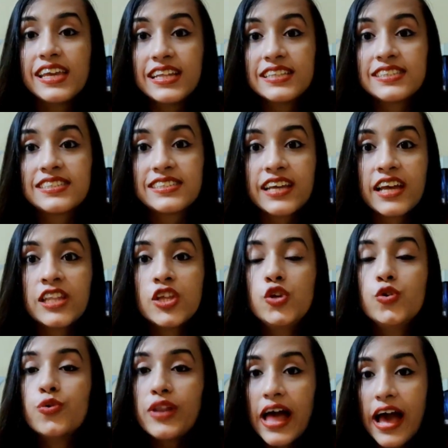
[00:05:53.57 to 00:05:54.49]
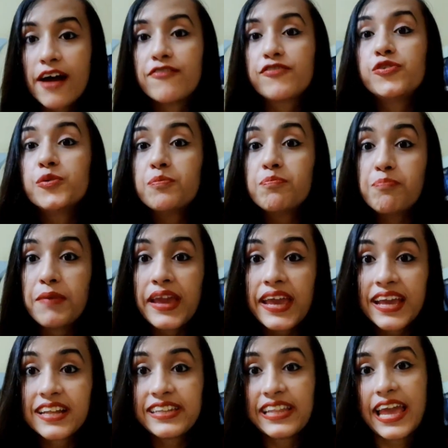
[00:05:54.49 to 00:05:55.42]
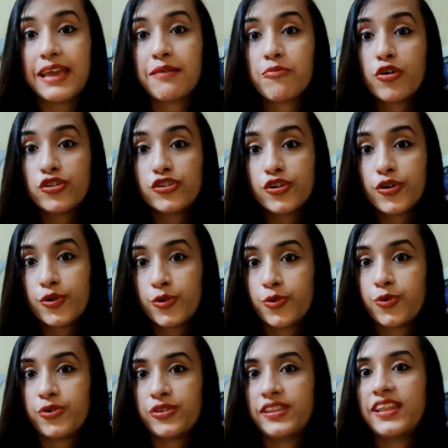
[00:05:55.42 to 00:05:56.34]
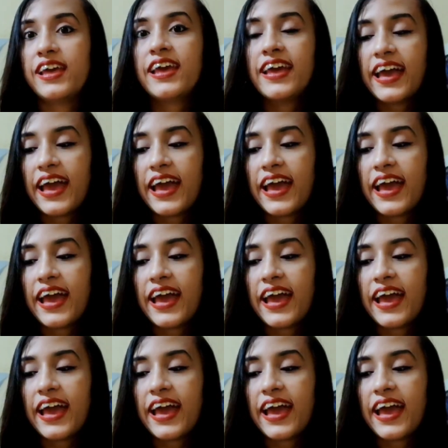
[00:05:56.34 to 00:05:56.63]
Instead, you will have to make time on your own.